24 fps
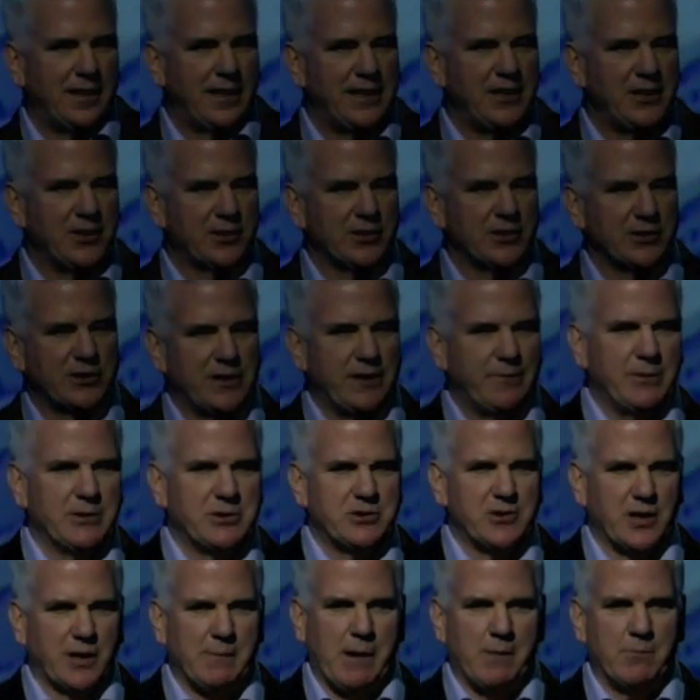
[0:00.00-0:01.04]
And you can see
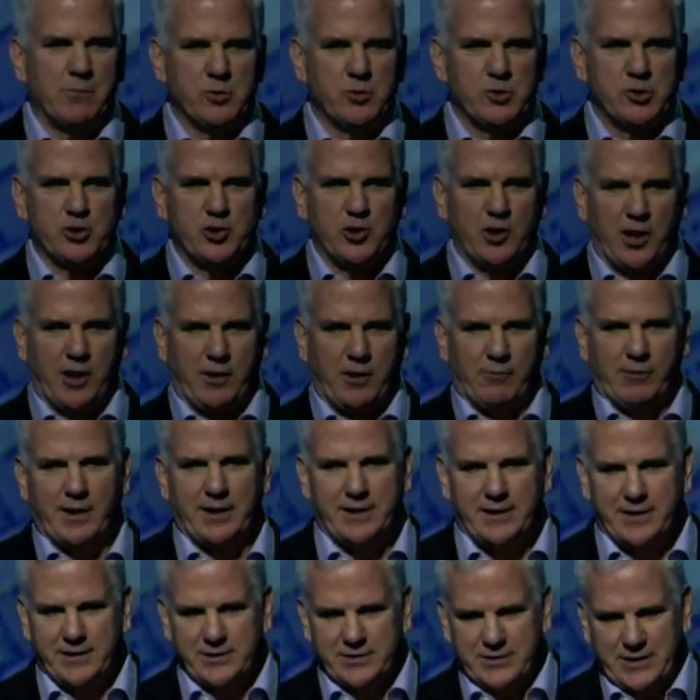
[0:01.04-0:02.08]
me talking about Moose Jaw,
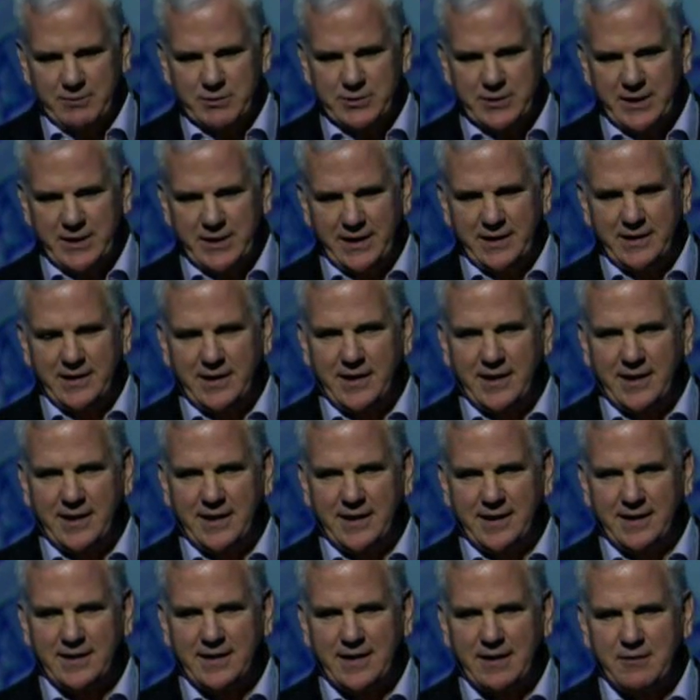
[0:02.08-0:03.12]
right? Because that was it.
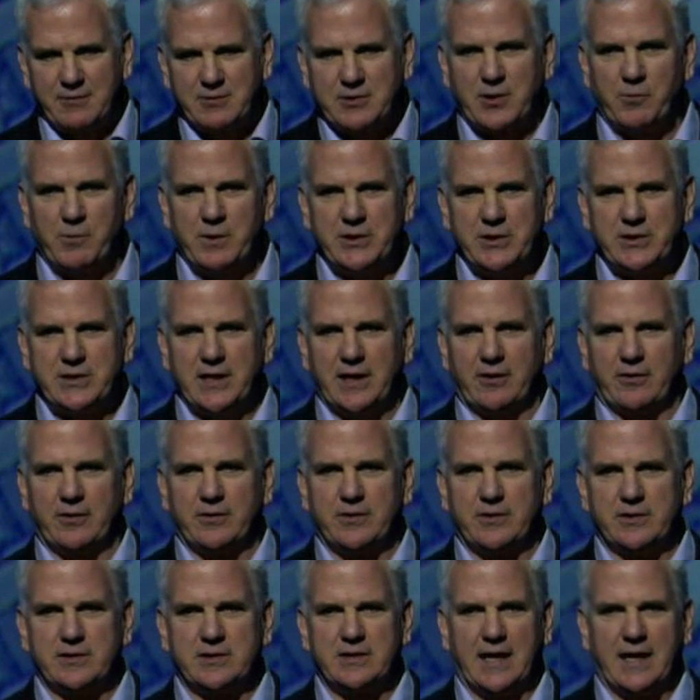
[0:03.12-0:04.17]
That was our retailer
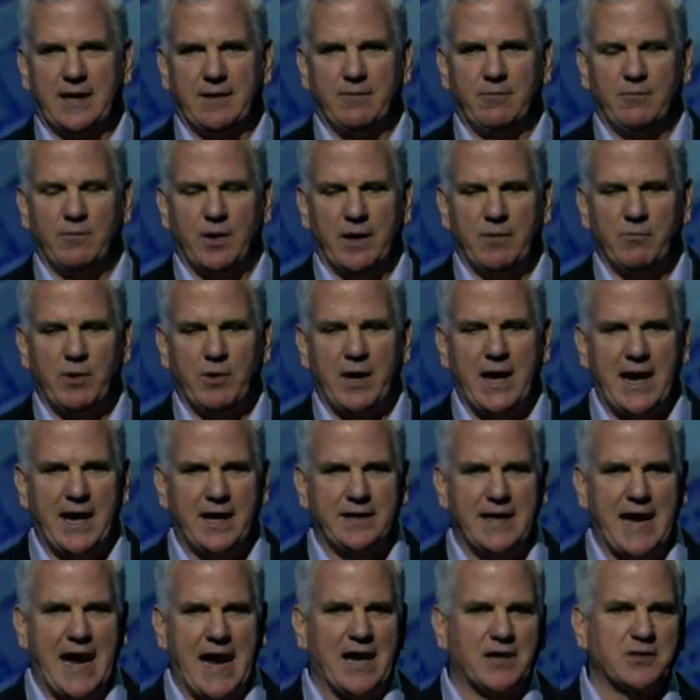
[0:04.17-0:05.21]
at the time. And we
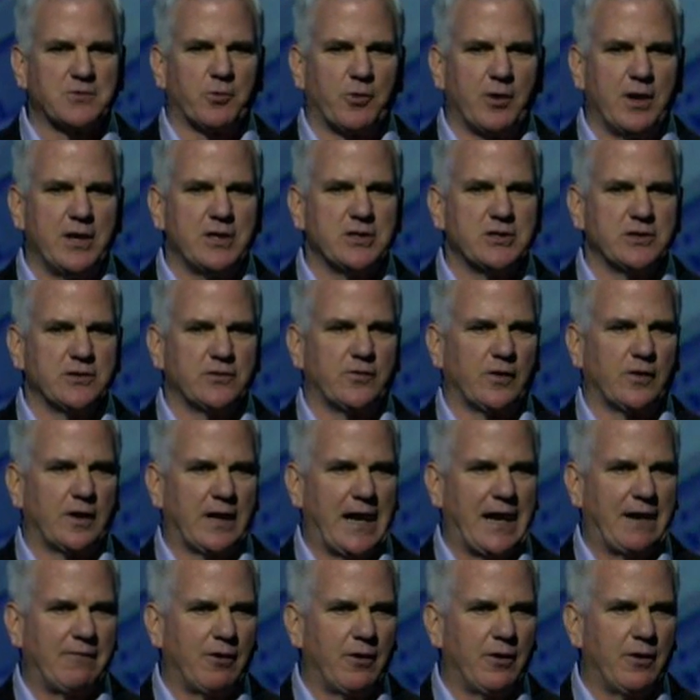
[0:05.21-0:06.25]
had aspirations for a
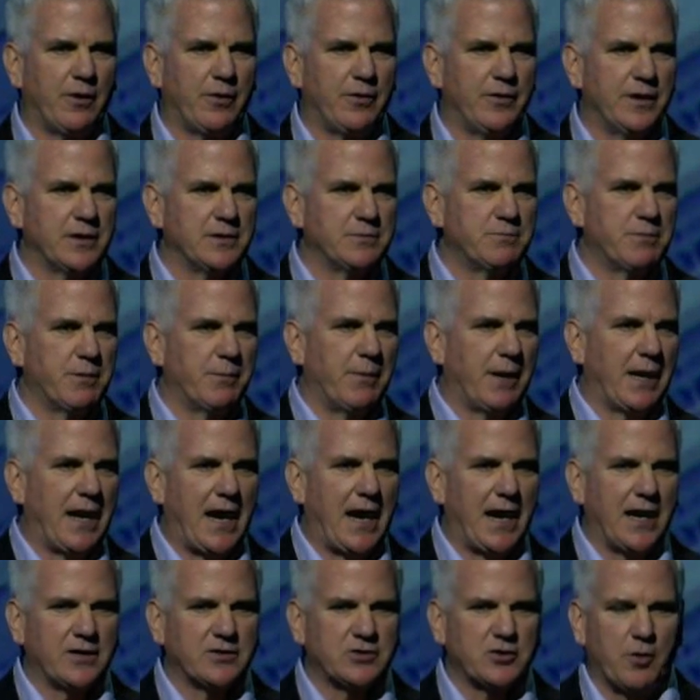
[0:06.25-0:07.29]
lot of other things. But my
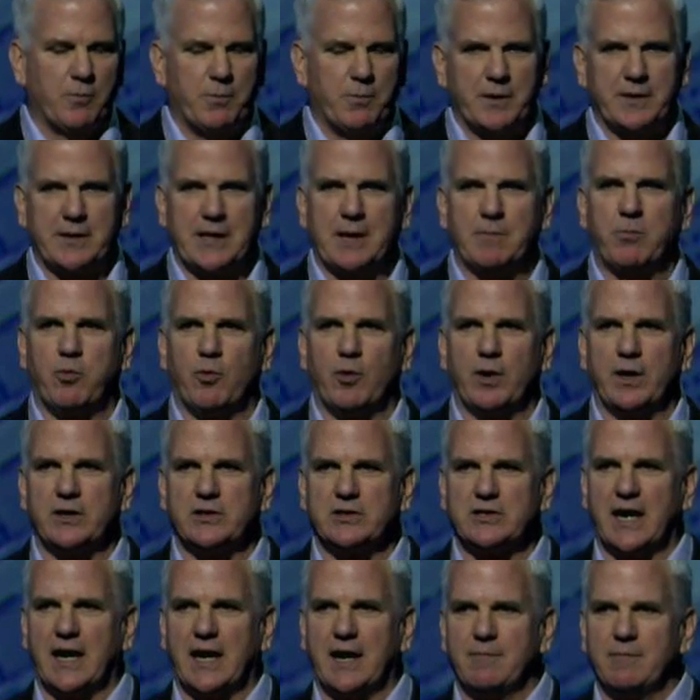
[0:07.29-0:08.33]
highest hope at that point in
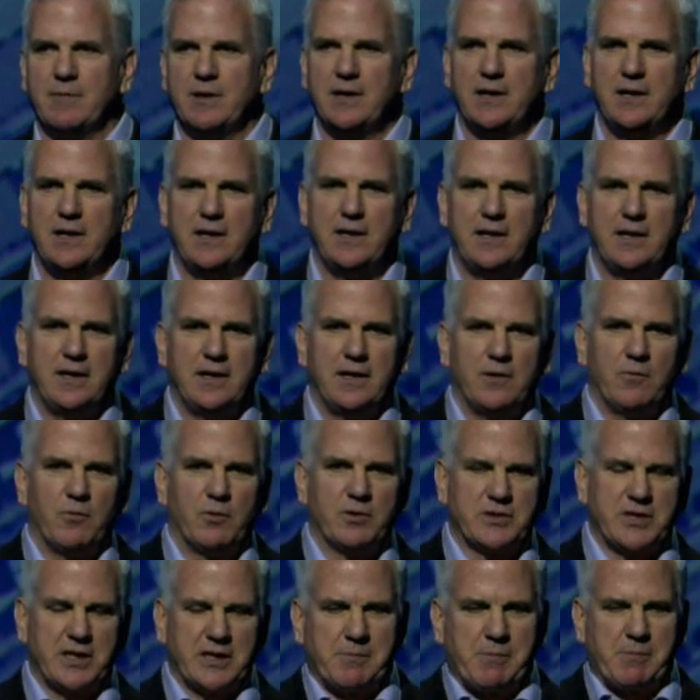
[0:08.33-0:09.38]
time
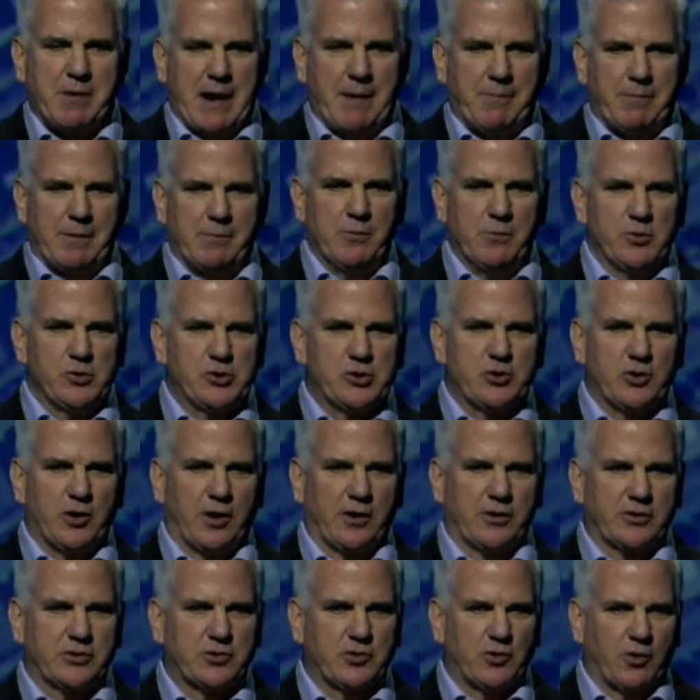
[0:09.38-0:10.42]
was that the pop-up Moose
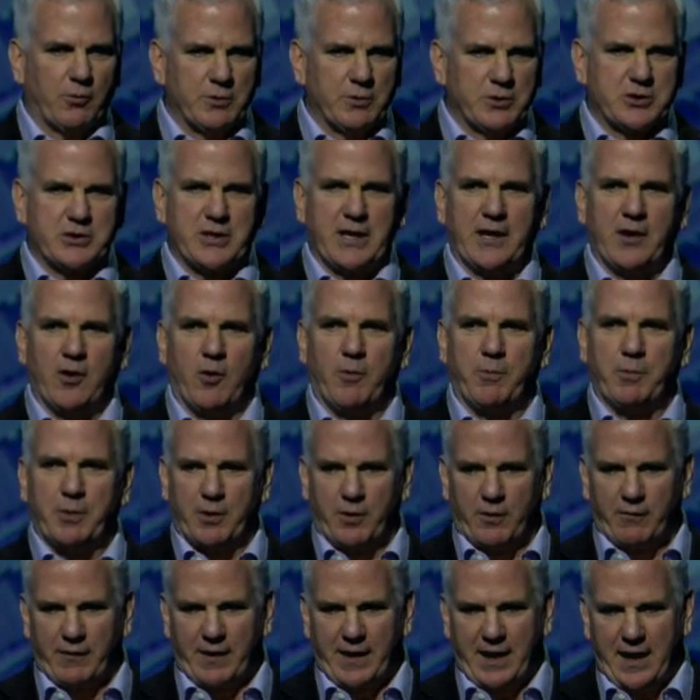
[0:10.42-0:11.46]
Jaw store would stay
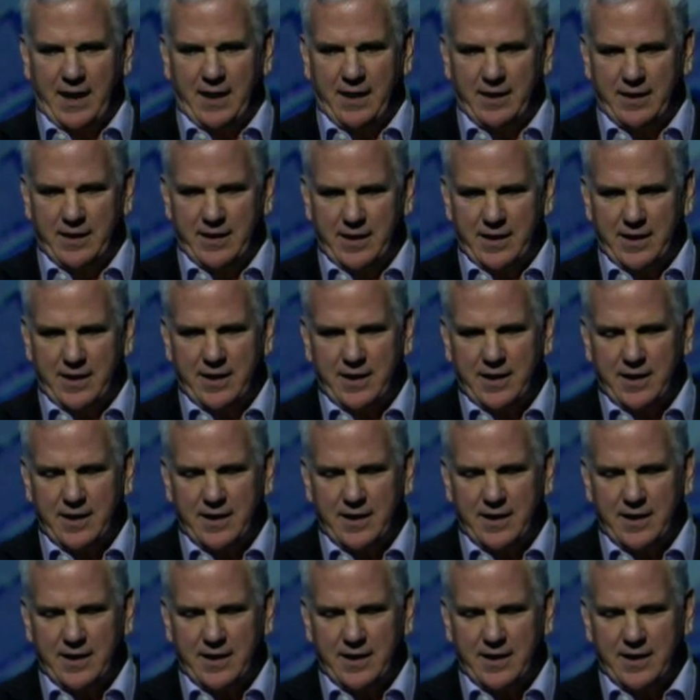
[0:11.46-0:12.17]
open over the holiday.